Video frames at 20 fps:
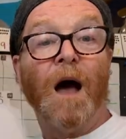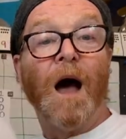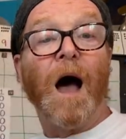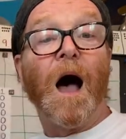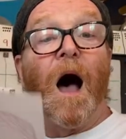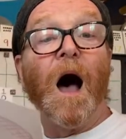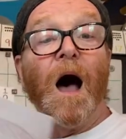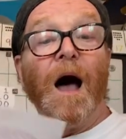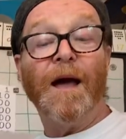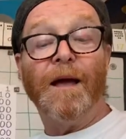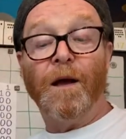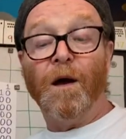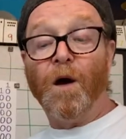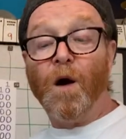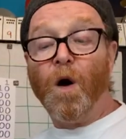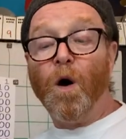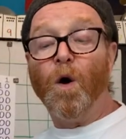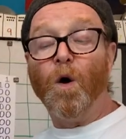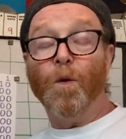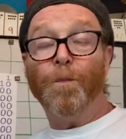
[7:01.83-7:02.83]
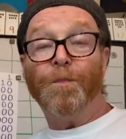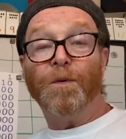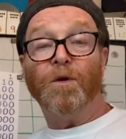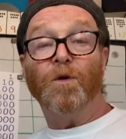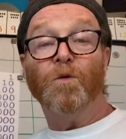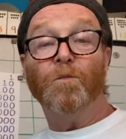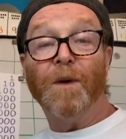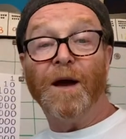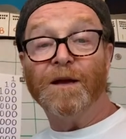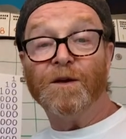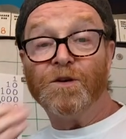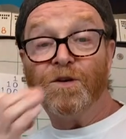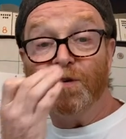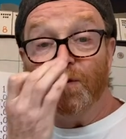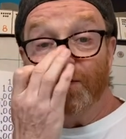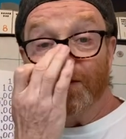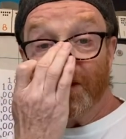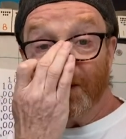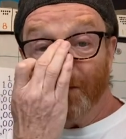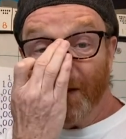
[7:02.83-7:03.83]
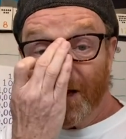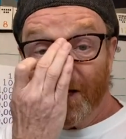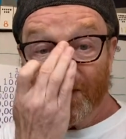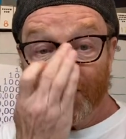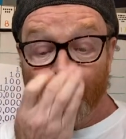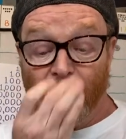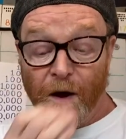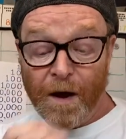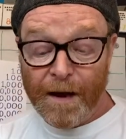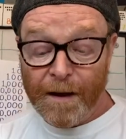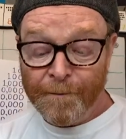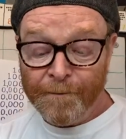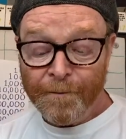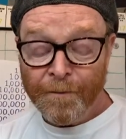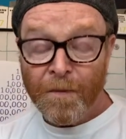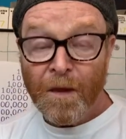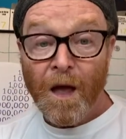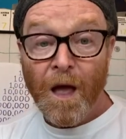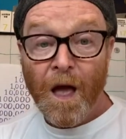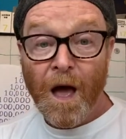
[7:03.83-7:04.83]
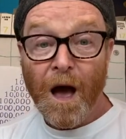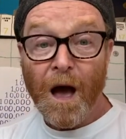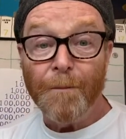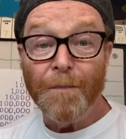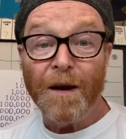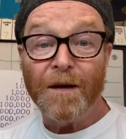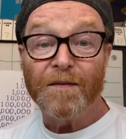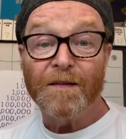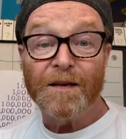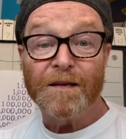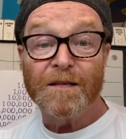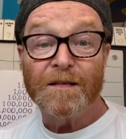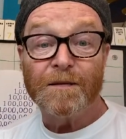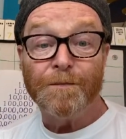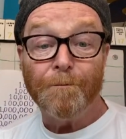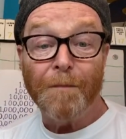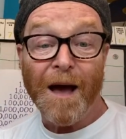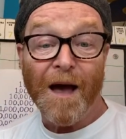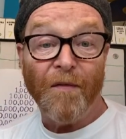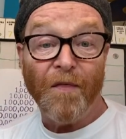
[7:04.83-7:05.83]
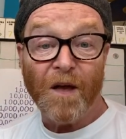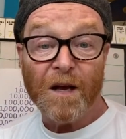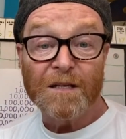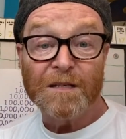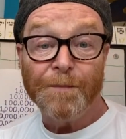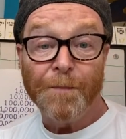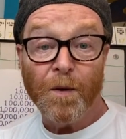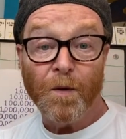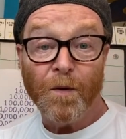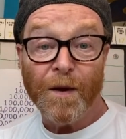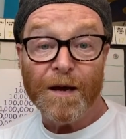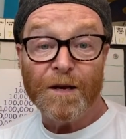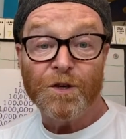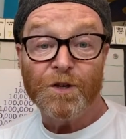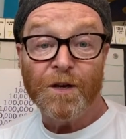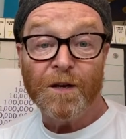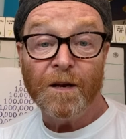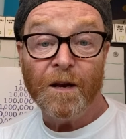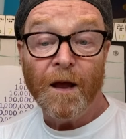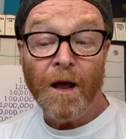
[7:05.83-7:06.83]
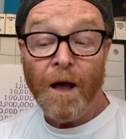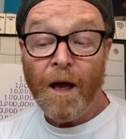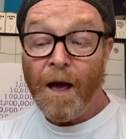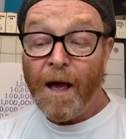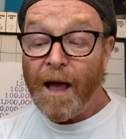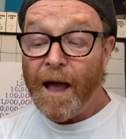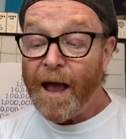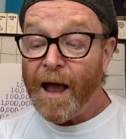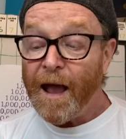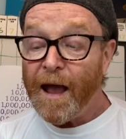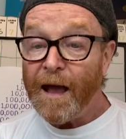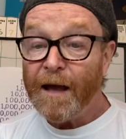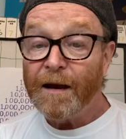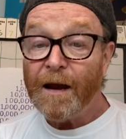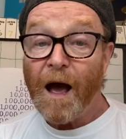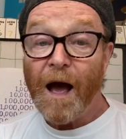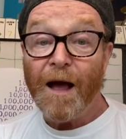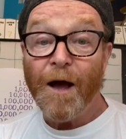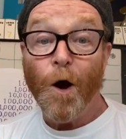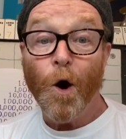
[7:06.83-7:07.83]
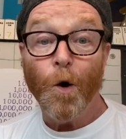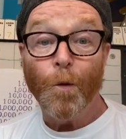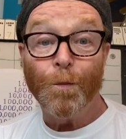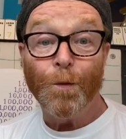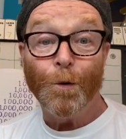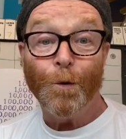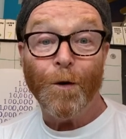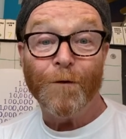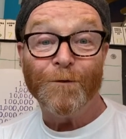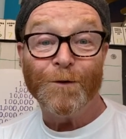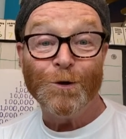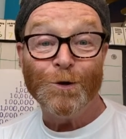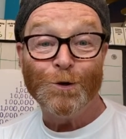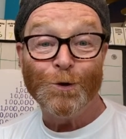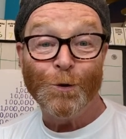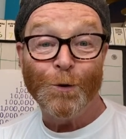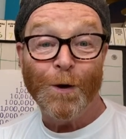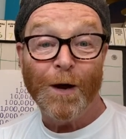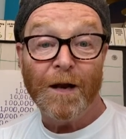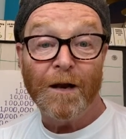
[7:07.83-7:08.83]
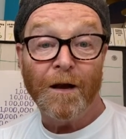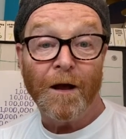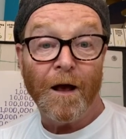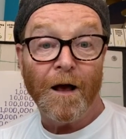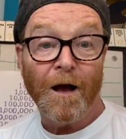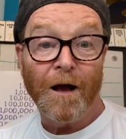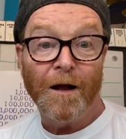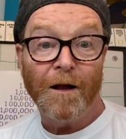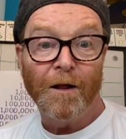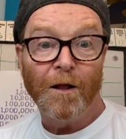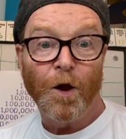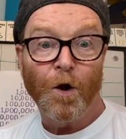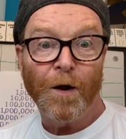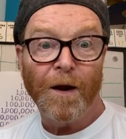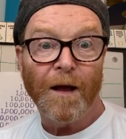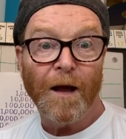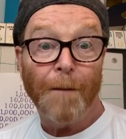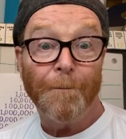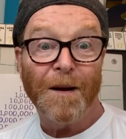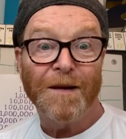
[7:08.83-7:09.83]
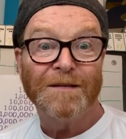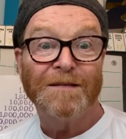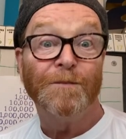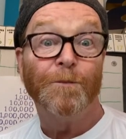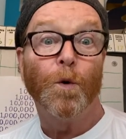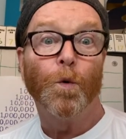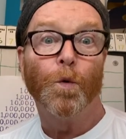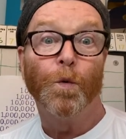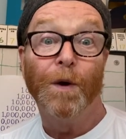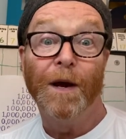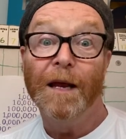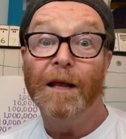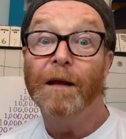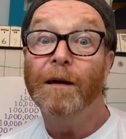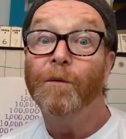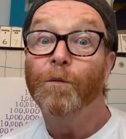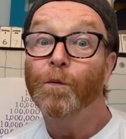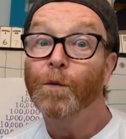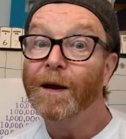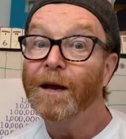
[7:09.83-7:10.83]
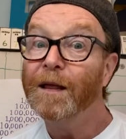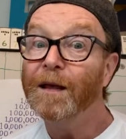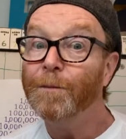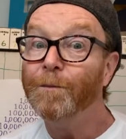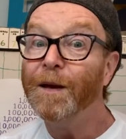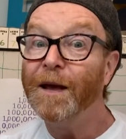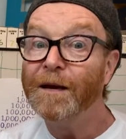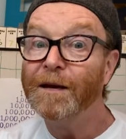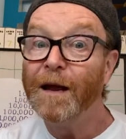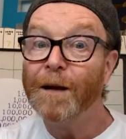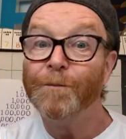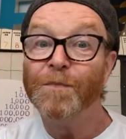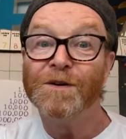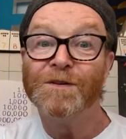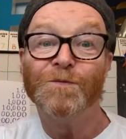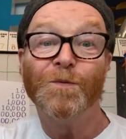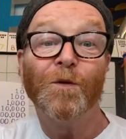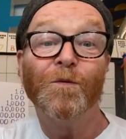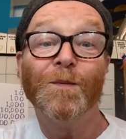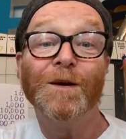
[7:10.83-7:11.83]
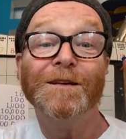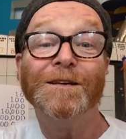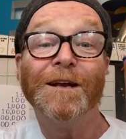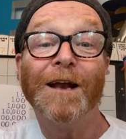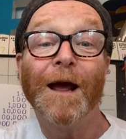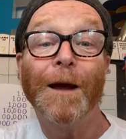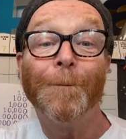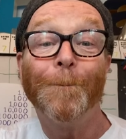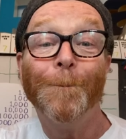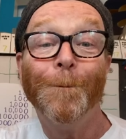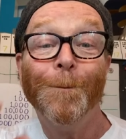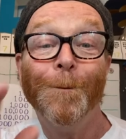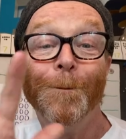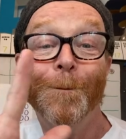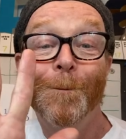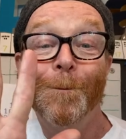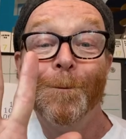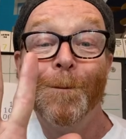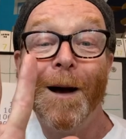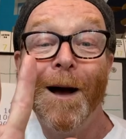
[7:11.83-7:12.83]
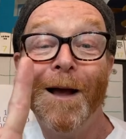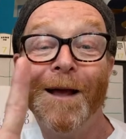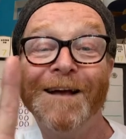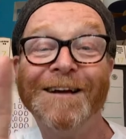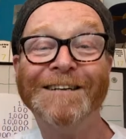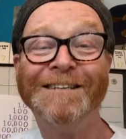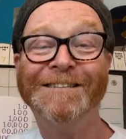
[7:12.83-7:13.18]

I hope you might choose to make a drawing about this math exploration, and I hope you have enjoyed learning about some really, really big numbers with me today. Bye.